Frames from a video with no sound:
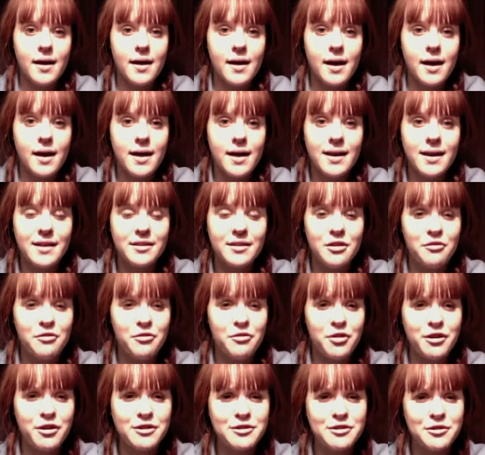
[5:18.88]
And I love
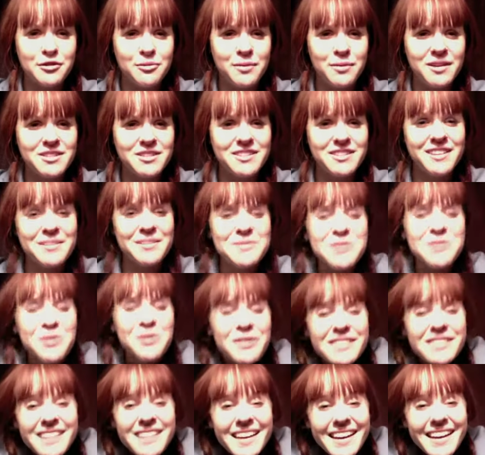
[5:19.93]
work so much, and I'm so
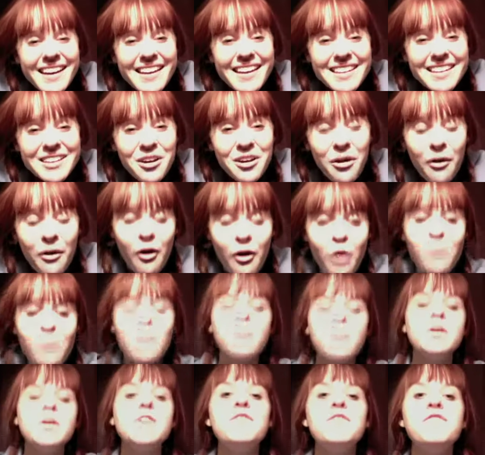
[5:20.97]
excited I get to go home. I'm
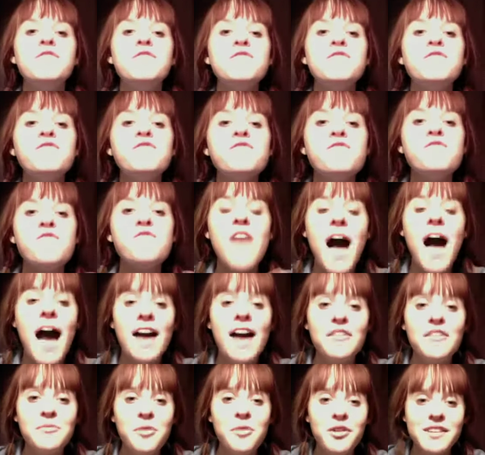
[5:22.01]
only
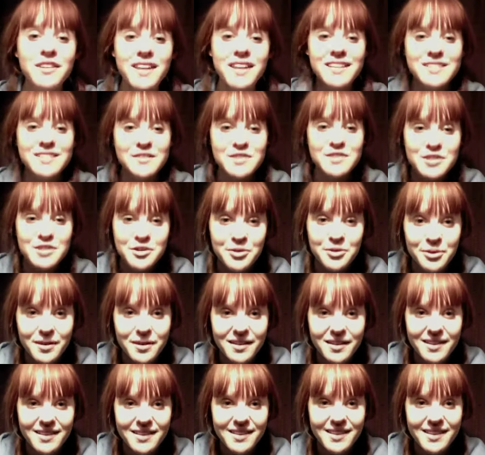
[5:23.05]
five more days of
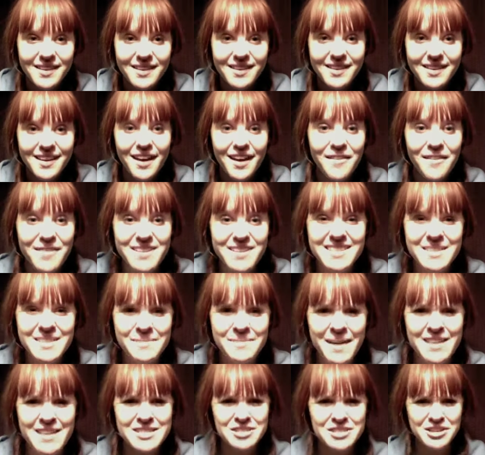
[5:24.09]
school of the
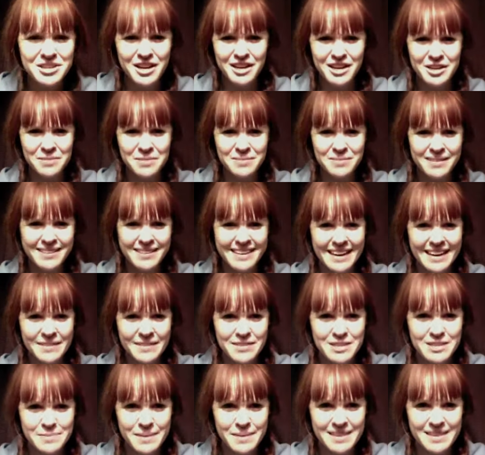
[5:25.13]
semester. Can you believe
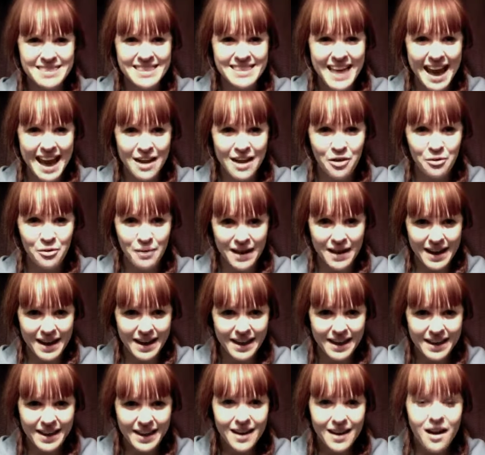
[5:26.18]
it's been that
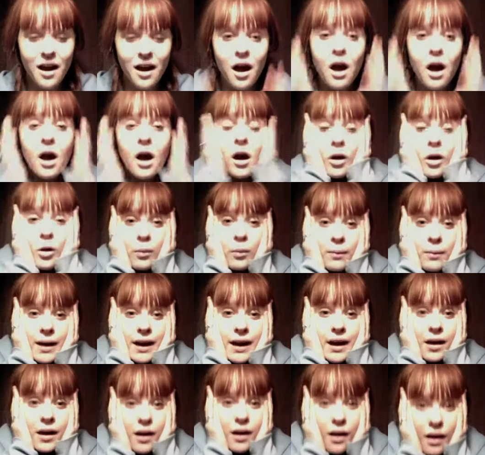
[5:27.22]
quick? Oh
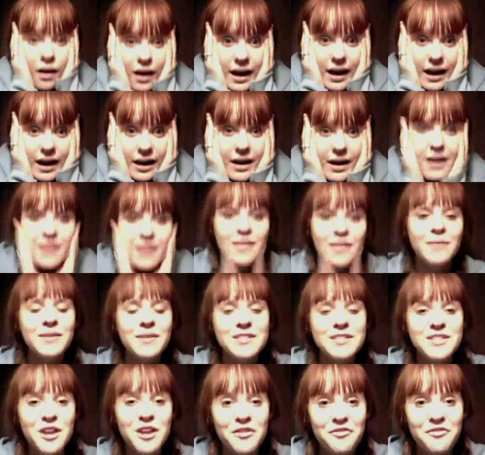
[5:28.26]
my god. And then we
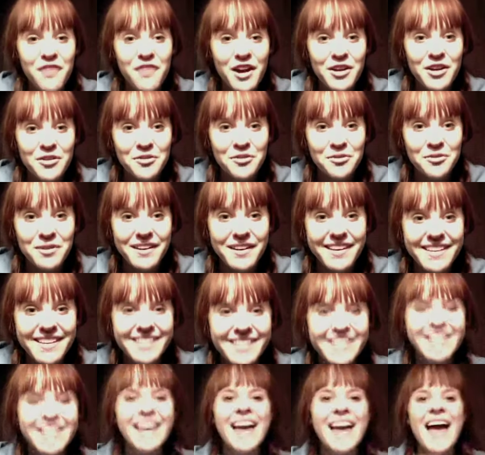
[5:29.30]
start final
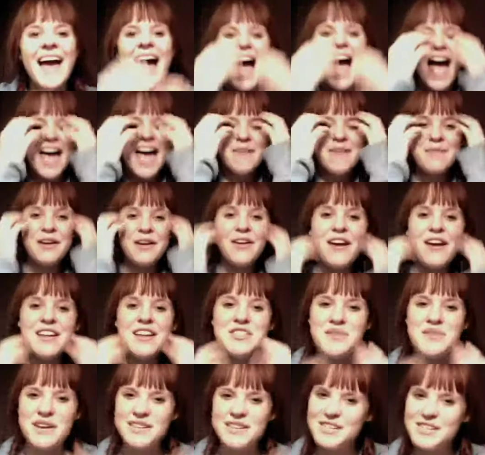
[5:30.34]
reel, and my
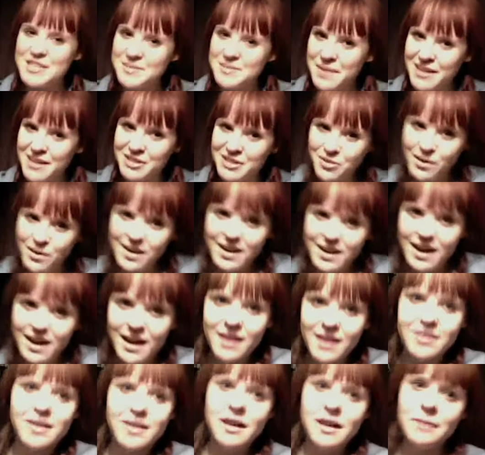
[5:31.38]
graduation's May
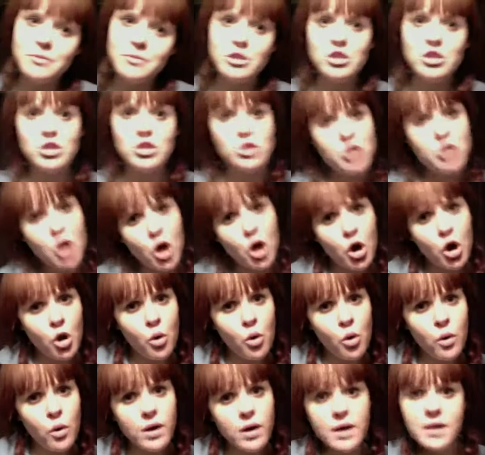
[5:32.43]
28th, and I'm
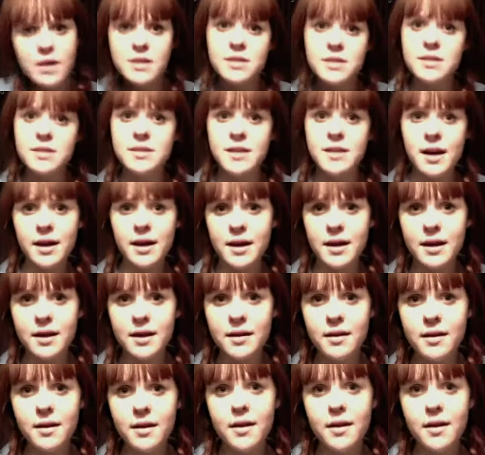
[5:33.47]
so excited